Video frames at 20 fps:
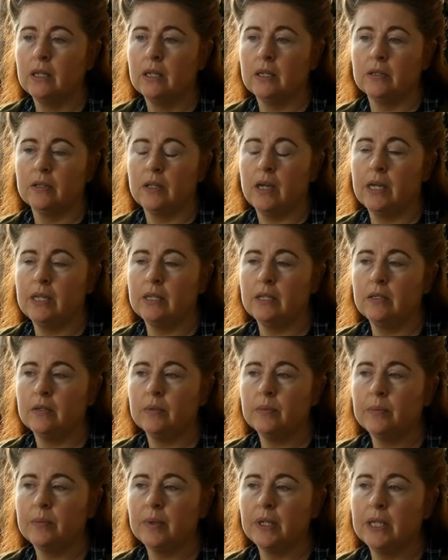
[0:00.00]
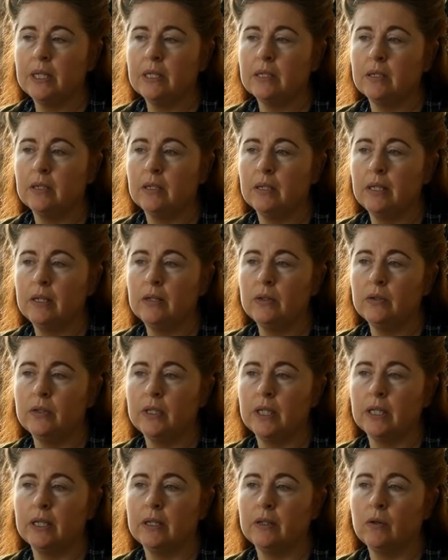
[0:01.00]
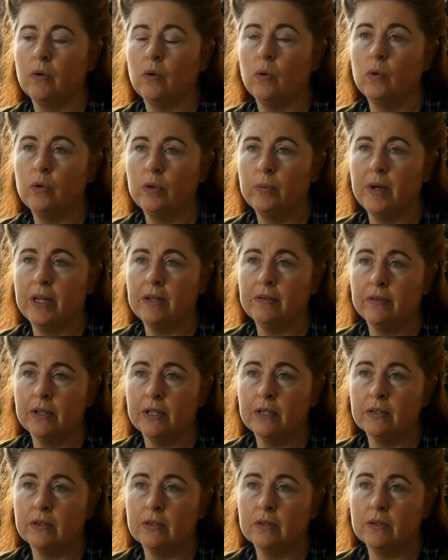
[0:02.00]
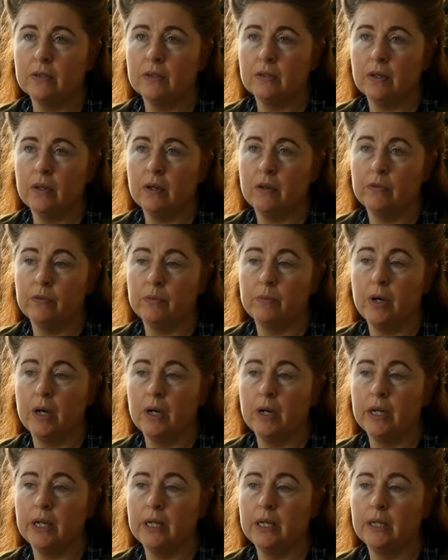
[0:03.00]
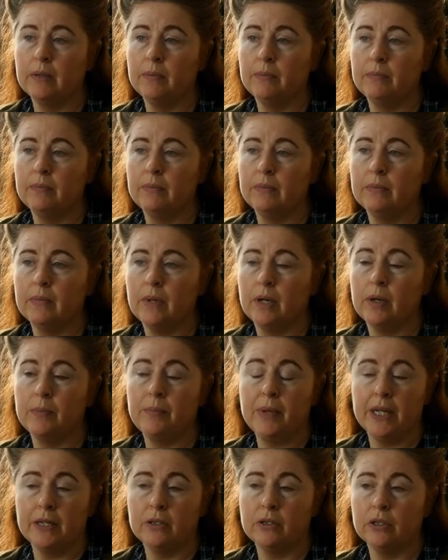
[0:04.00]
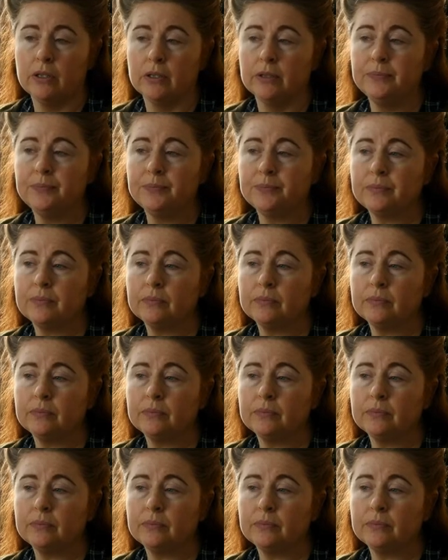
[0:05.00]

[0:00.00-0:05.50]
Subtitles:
because I ended up instantly losing all the benefits of my pension,